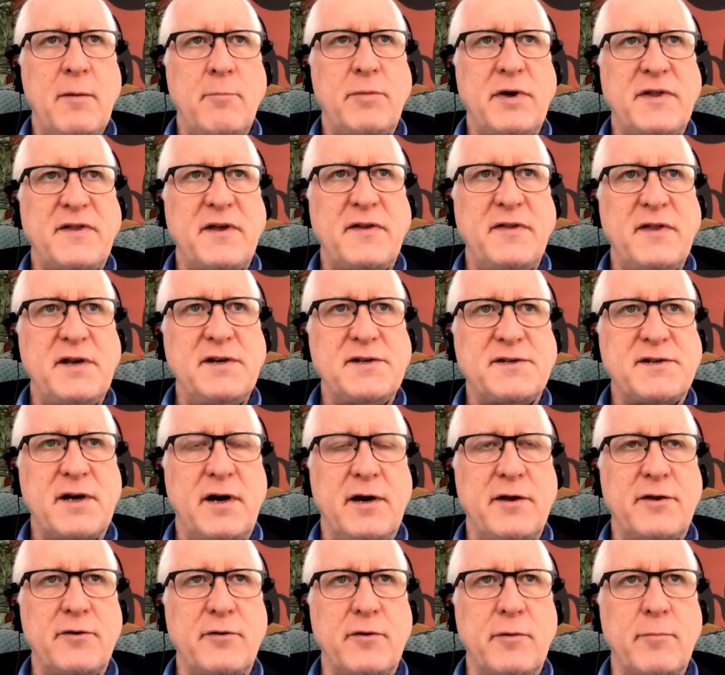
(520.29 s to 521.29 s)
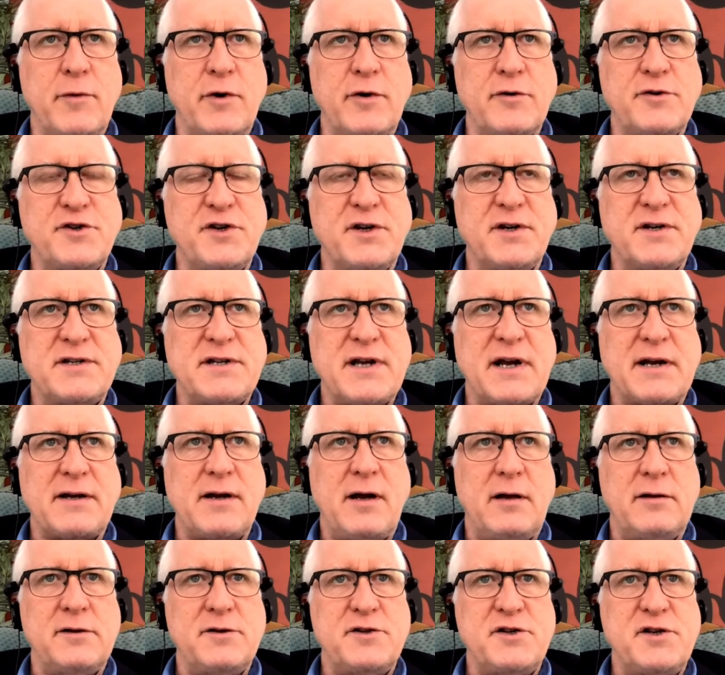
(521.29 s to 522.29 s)
but then these other emerging
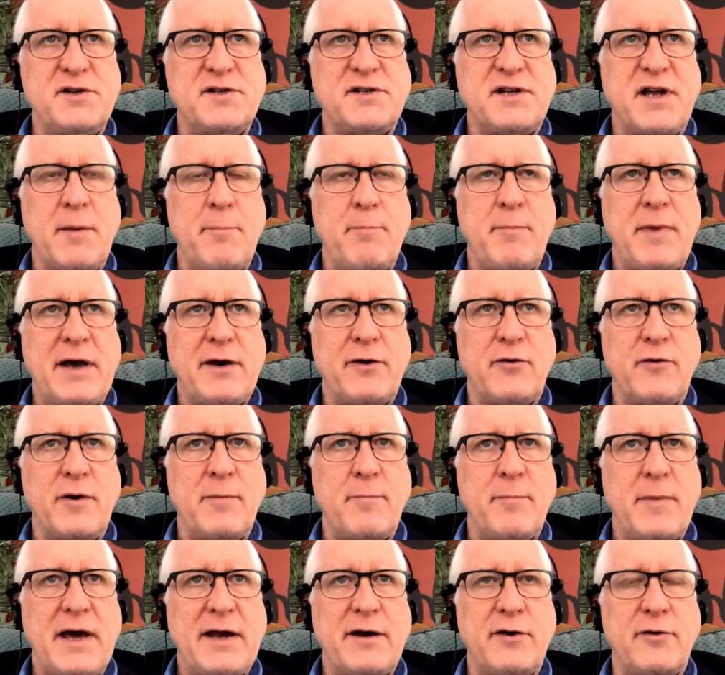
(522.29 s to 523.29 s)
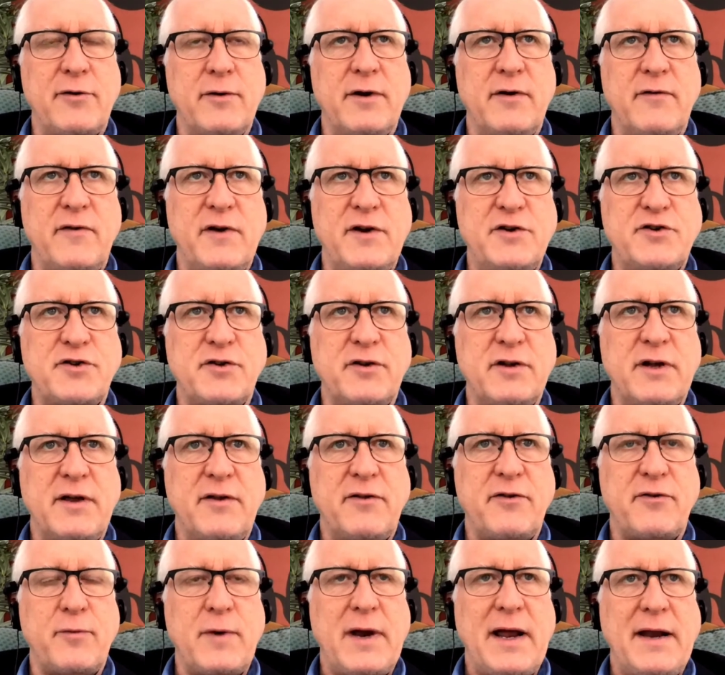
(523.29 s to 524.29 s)
technologies get better and better and eventually
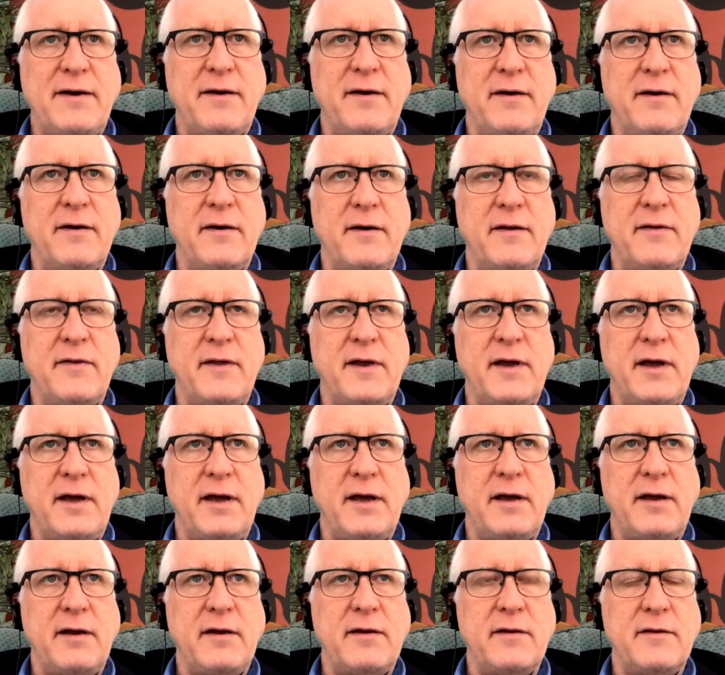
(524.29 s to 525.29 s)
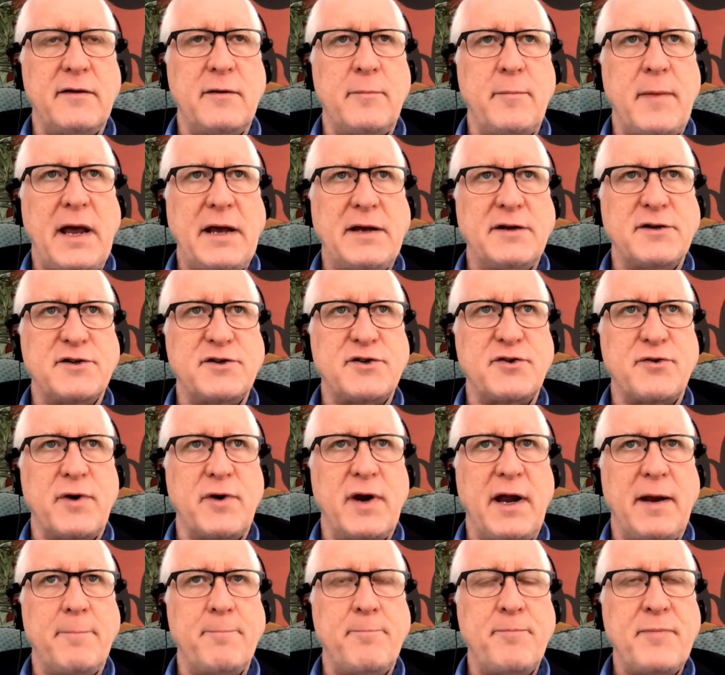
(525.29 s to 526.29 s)
threaten the the
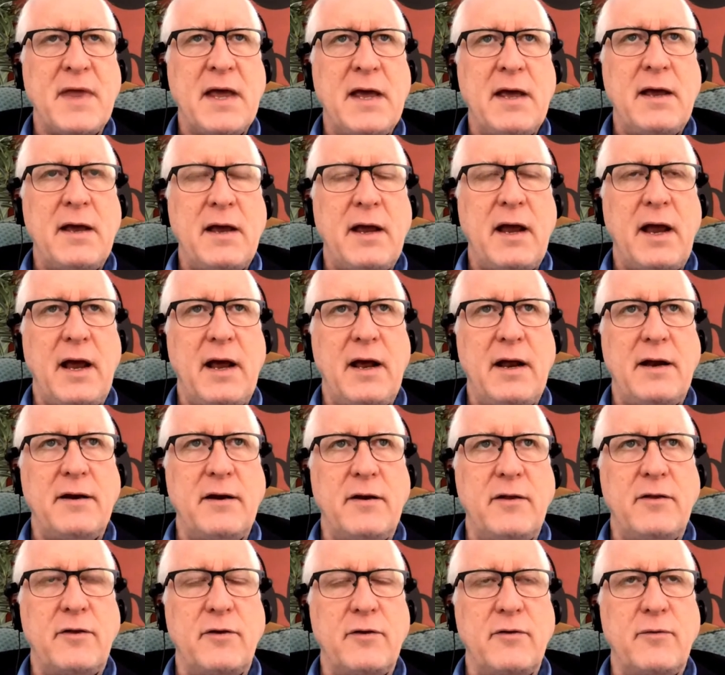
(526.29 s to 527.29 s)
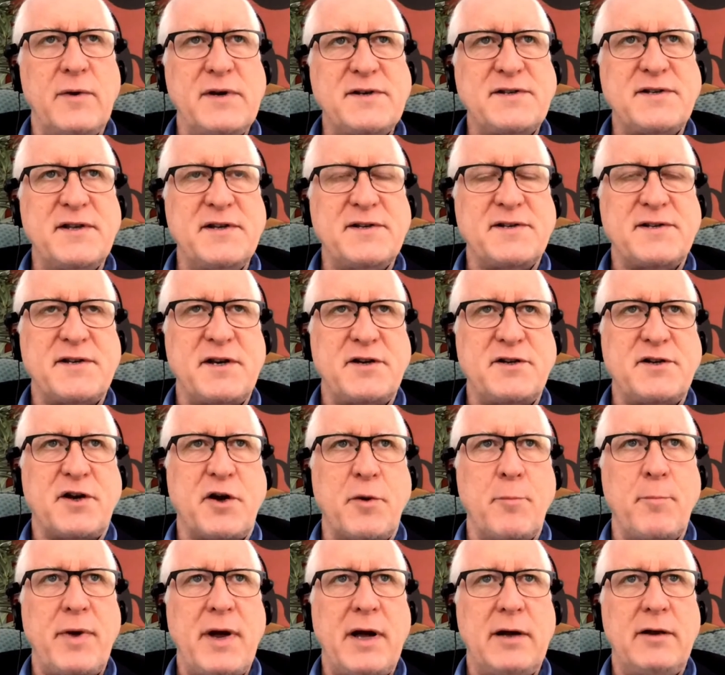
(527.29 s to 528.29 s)
mainstream and the reason is such a
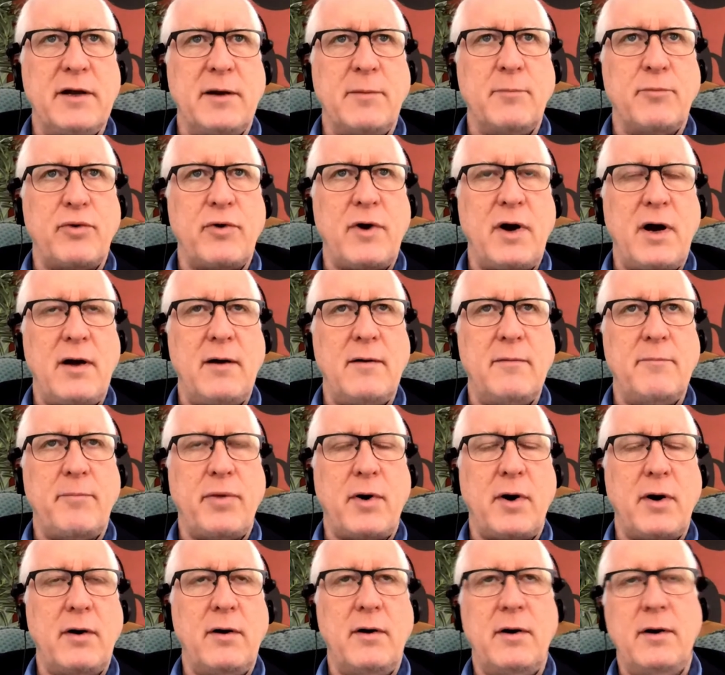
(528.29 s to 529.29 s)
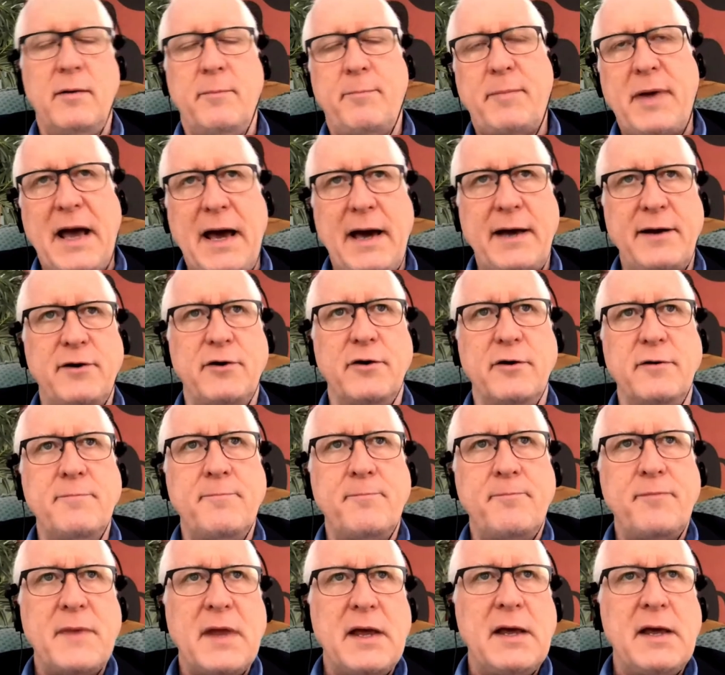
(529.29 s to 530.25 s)
compelling pro, par, uh, pattern